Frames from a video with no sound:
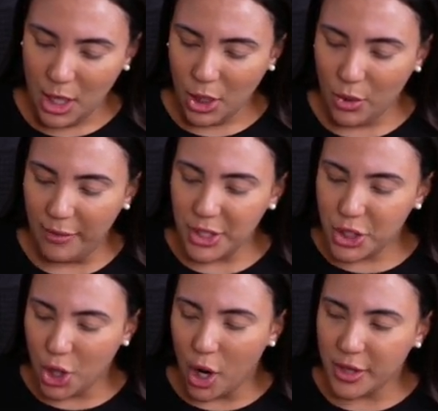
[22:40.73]
You have the
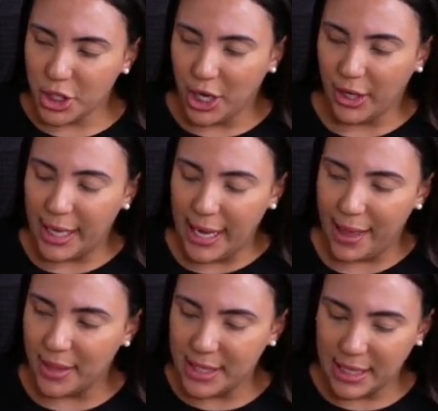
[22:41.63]
Star, the Chariot,
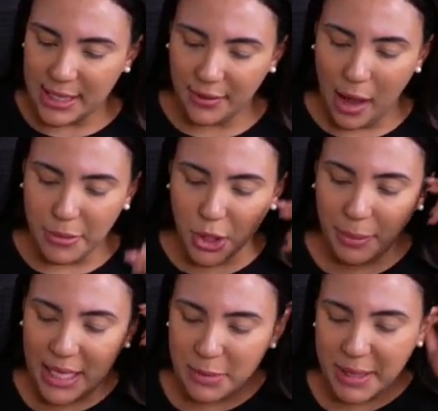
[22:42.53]
and the 6 of Cups. Your
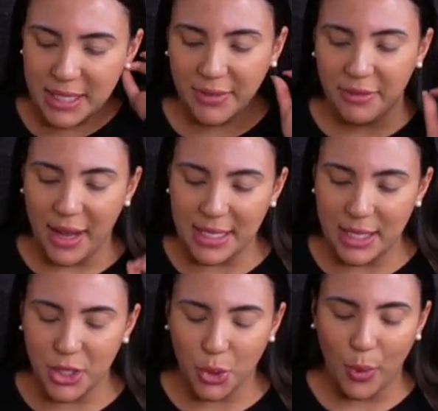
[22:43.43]
biggest piece of advice
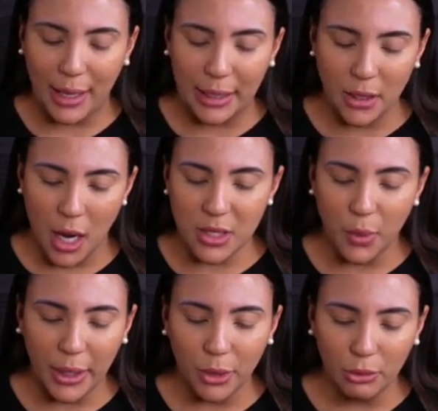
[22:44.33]
is to
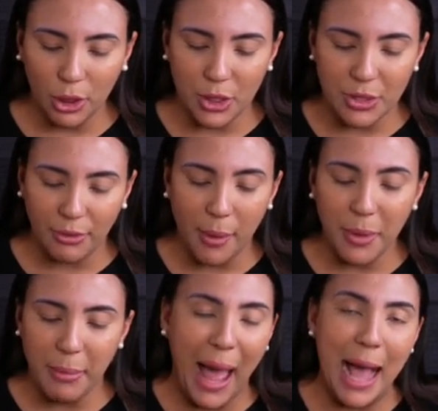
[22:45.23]
recognize what you learned
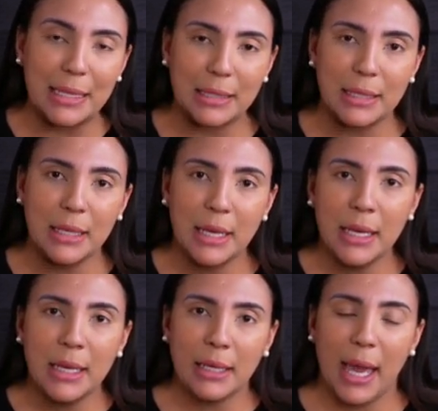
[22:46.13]
from the past.
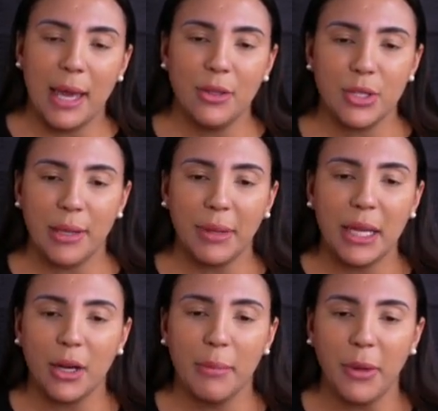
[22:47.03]
Okay, there's something
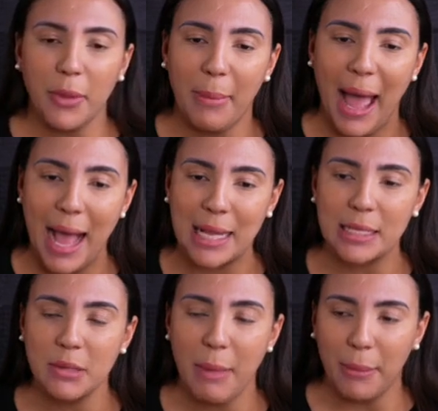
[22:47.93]
here about the
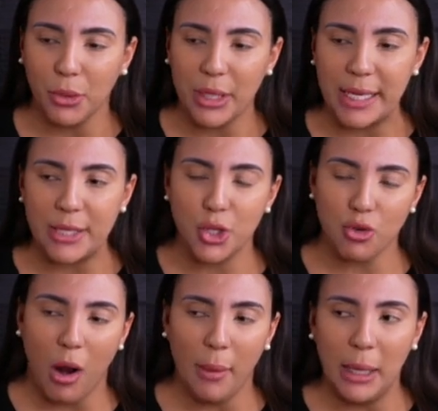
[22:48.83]
past, memories,
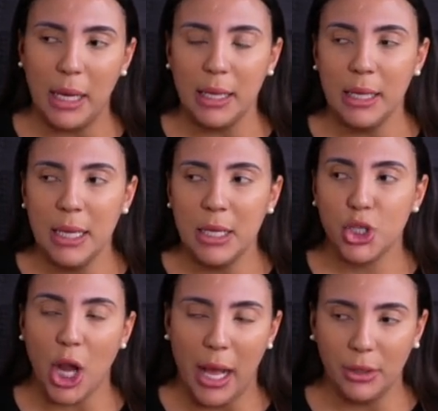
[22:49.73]
trauma,
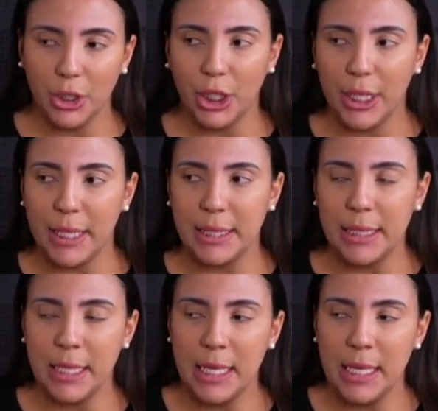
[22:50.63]
childhood.